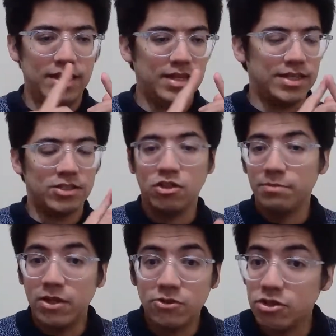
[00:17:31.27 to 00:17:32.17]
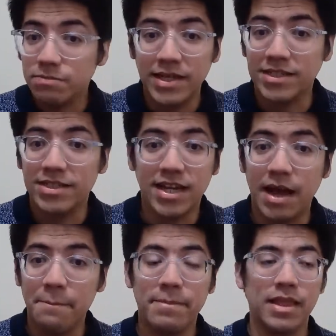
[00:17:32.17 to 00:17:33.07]
does not belong to space and
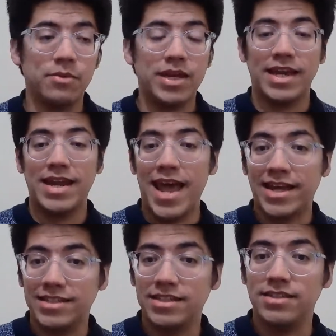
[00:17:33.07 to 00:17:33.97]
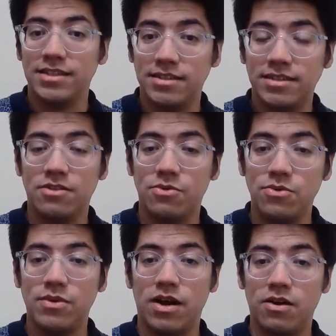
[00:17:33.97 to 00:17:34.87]
time, and we can access it through
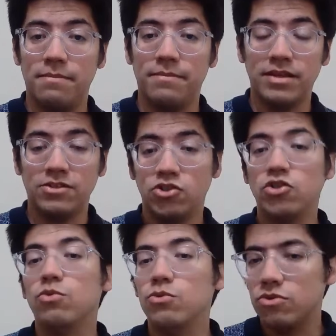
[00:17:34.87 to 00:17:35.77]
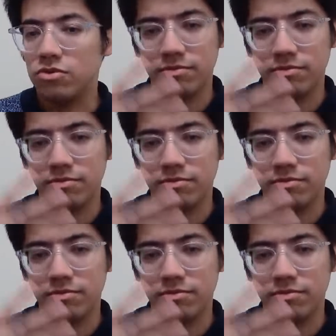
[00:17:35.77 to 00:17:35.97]
our souls,